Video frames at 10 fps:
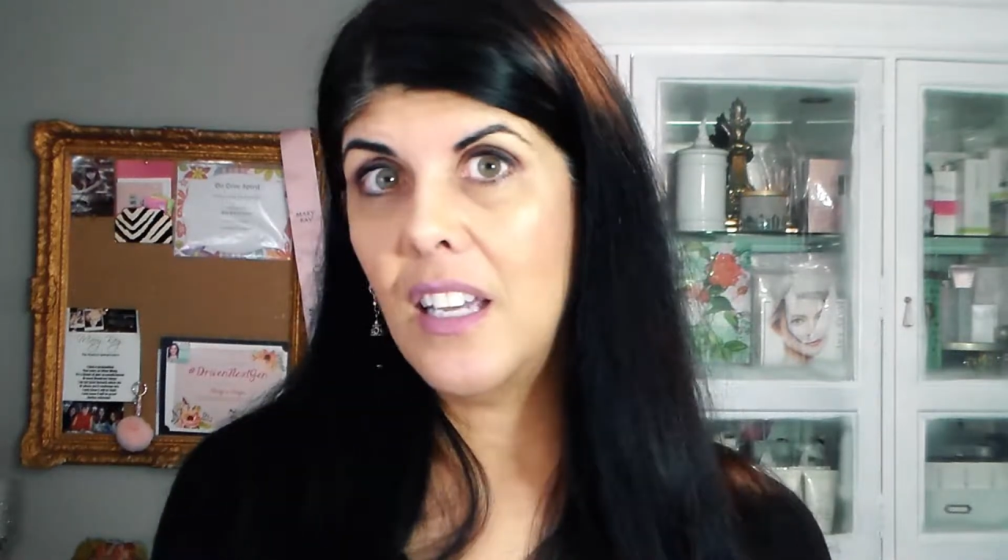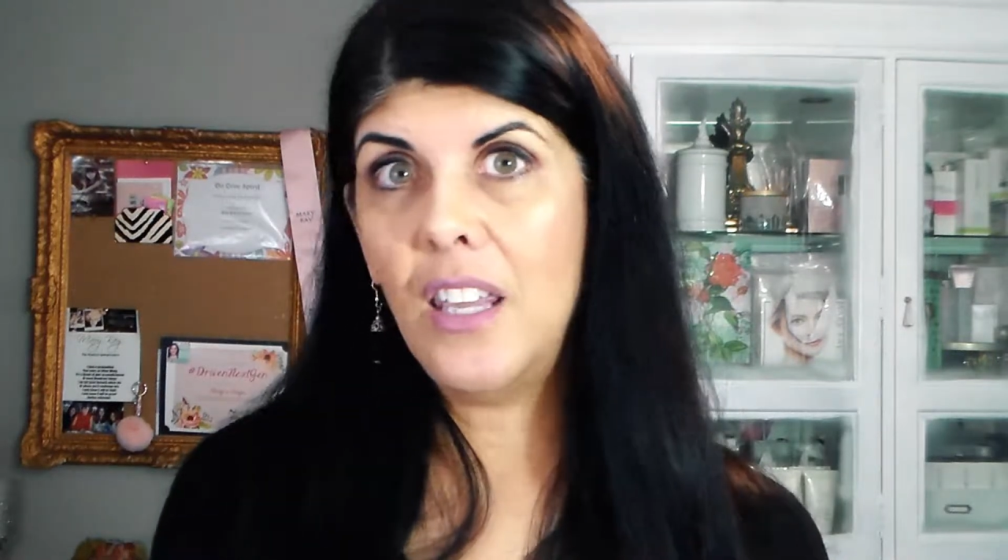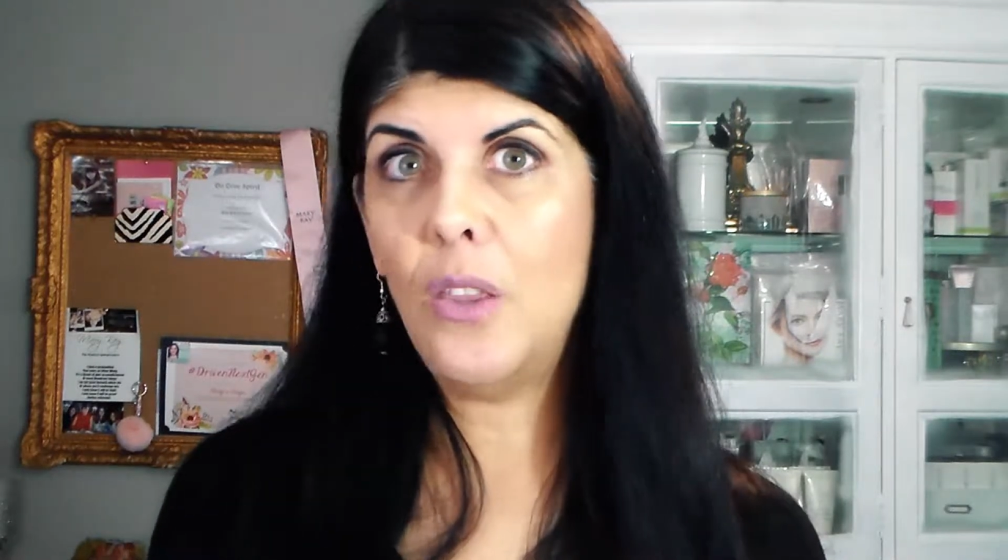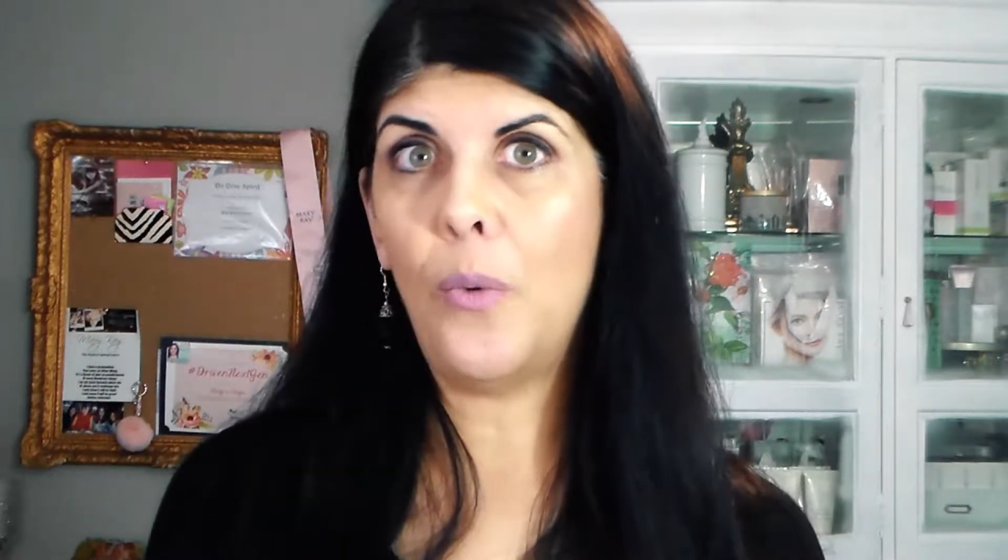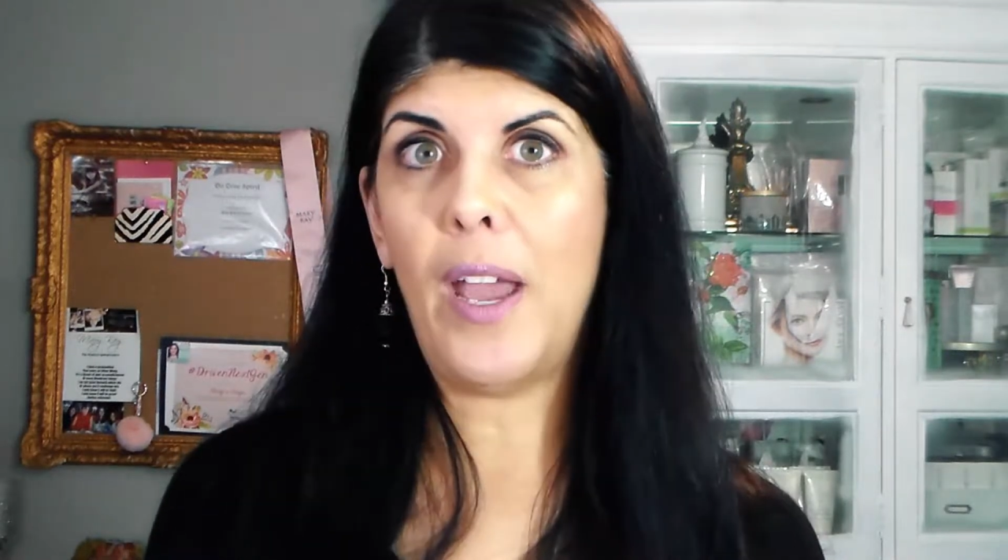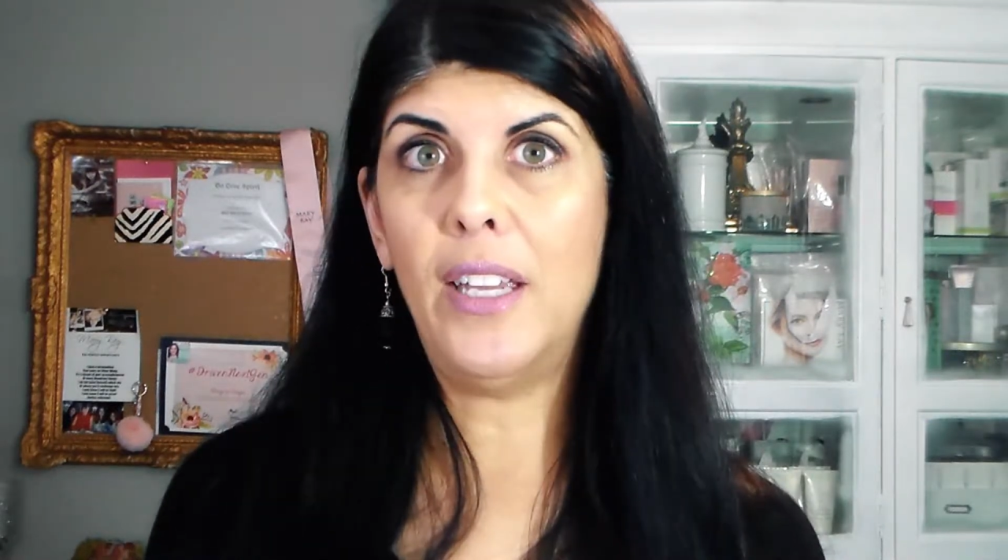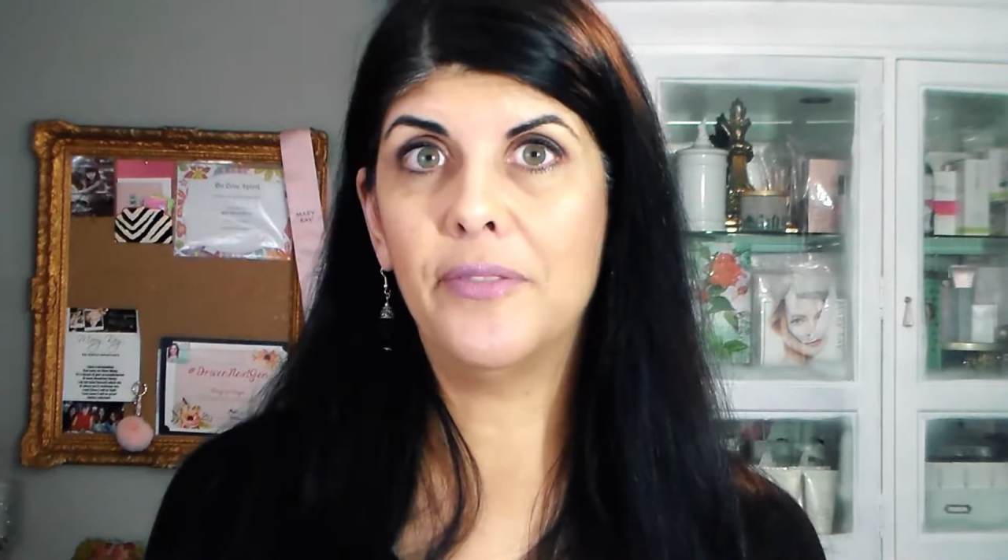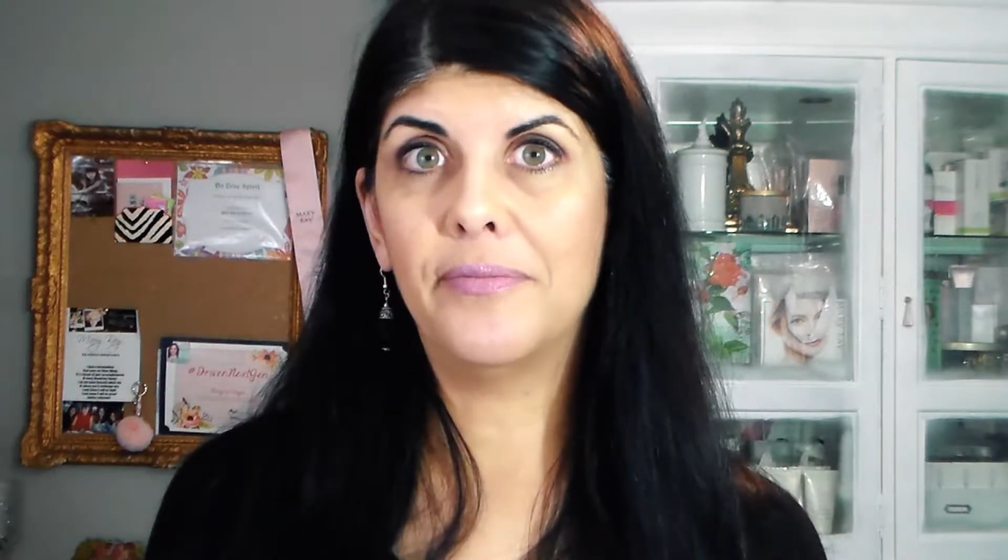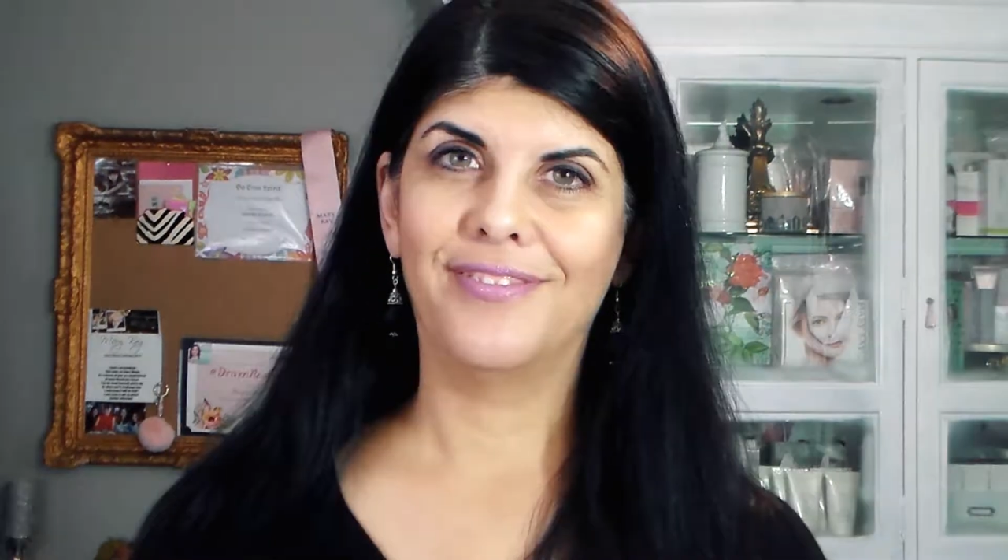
in the way.